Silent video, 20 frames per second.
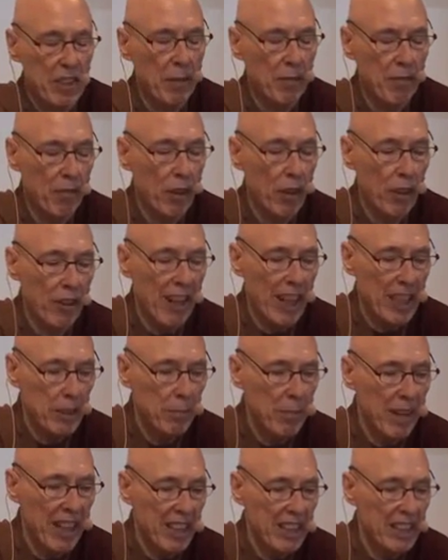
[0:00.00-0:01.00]
some further
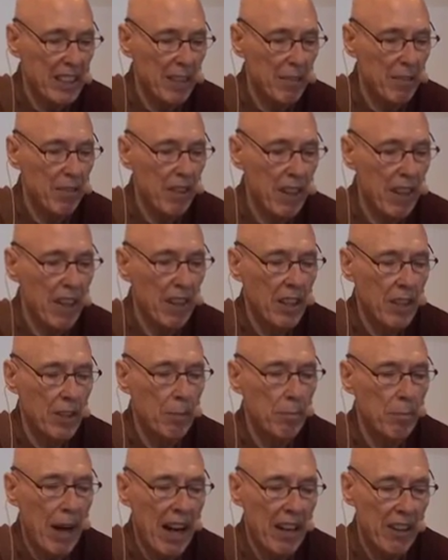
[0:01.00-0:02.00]
aspects of
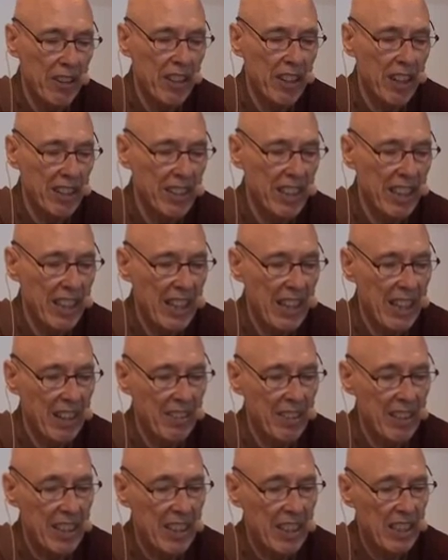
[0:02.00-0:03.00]
the potter
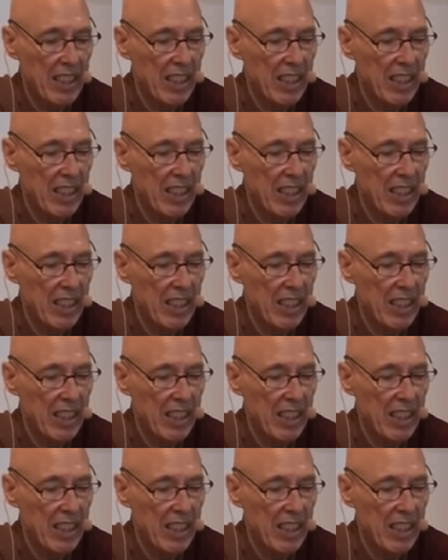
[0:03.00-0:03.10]
Ghatikara.